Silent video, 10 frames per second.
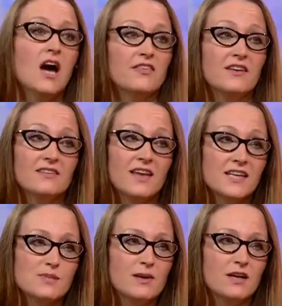I think
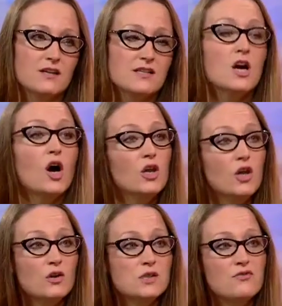that's because a
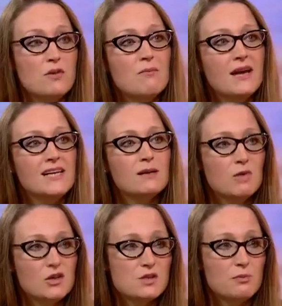lot of the major
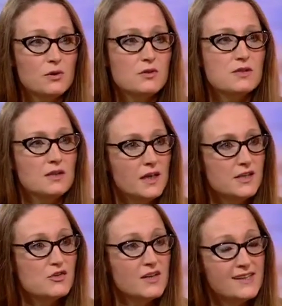multiples and the high
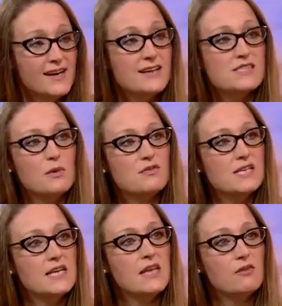street chains that we've
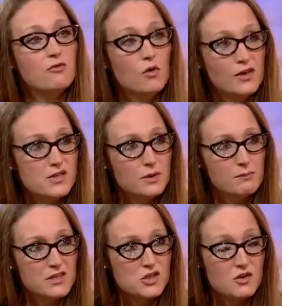seen either fall into
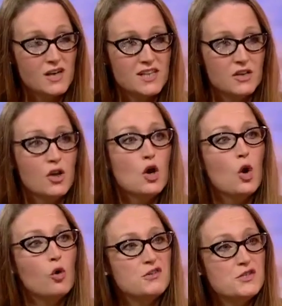administration
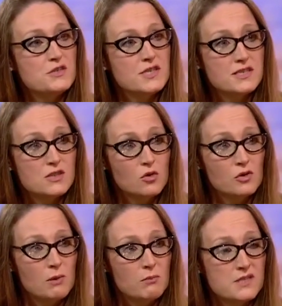or reduce their store
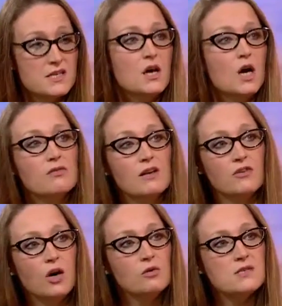numbers have left
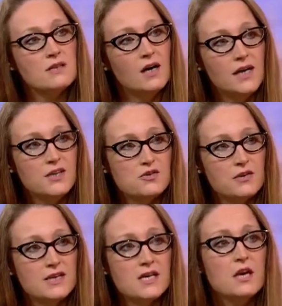holes in the high
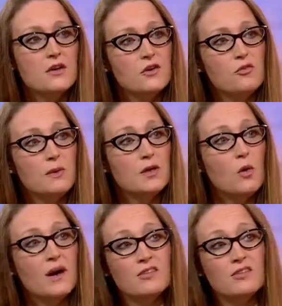street that have been quite